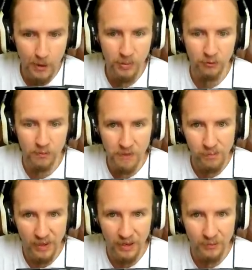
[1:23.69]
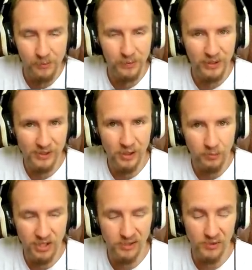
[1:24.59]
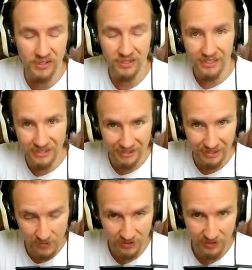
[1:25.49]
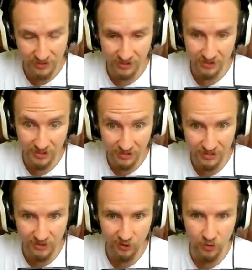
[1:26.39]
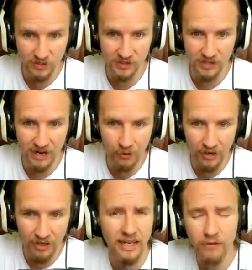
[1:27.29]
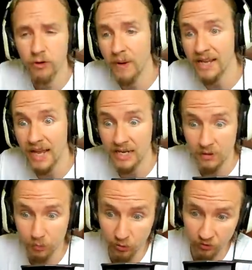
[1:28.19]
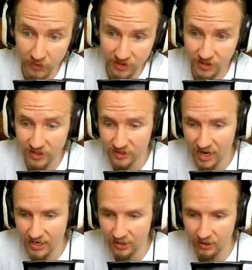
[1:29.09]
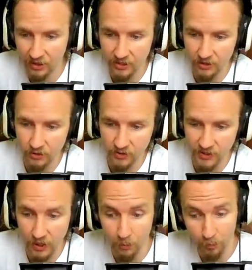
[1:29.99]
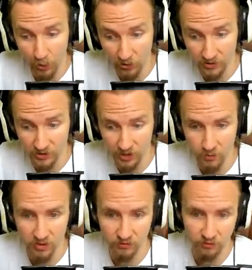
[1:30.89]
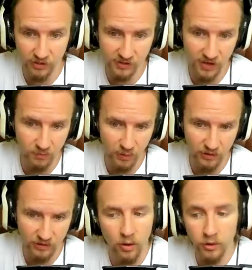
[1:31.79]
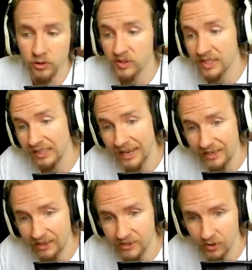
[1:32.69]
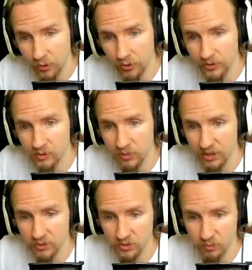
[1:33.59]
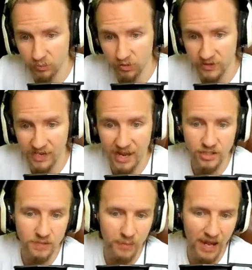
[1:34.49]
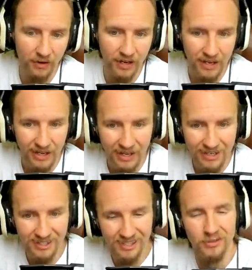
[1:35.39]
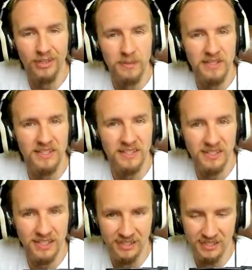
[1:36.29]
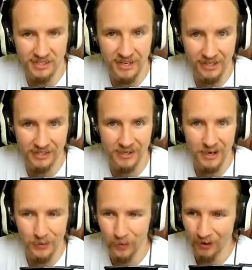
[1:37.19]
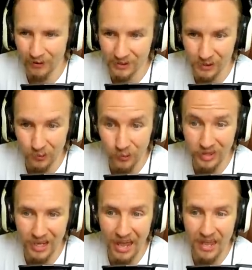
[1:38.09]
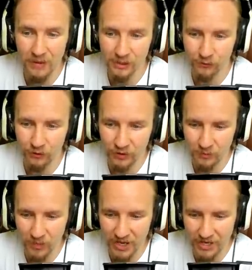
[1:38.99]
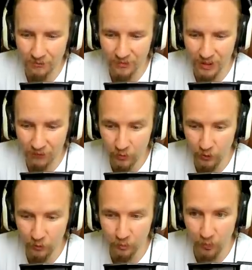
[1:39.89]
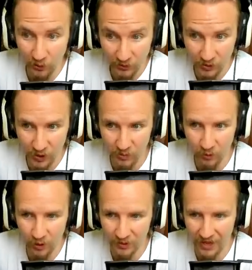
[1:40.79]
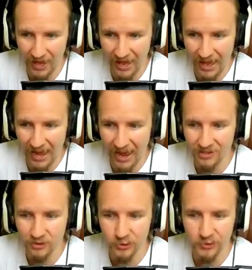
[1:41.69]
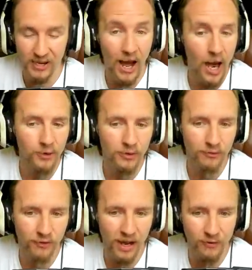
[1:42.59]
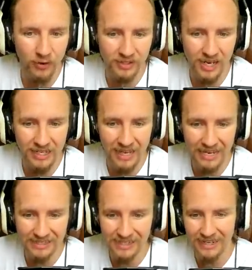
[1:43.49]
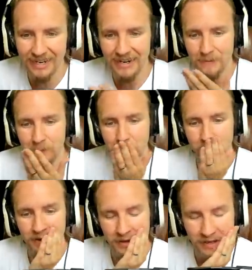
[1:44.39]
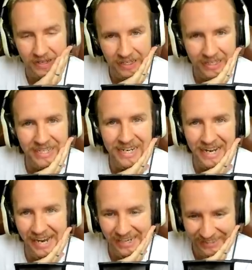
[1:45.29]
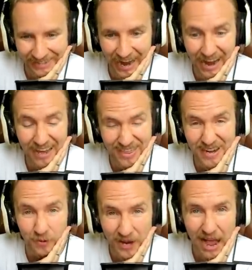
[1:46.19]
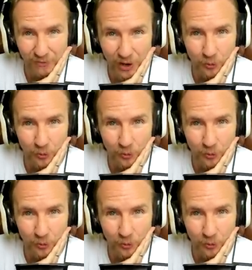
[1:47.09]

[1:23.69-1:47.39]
But remember, because the Object 260 is limited to 60 kilometers an hour, if we make any improvements to the tank, like using a Bond turbo for example, or using Lend-Lease oil to be able to improve its engine power, it is still limited to 66. Whereas with the AMX-50B, if you put a Bond turbo on there and you use 105 octane gasoline, yeah, I think we have our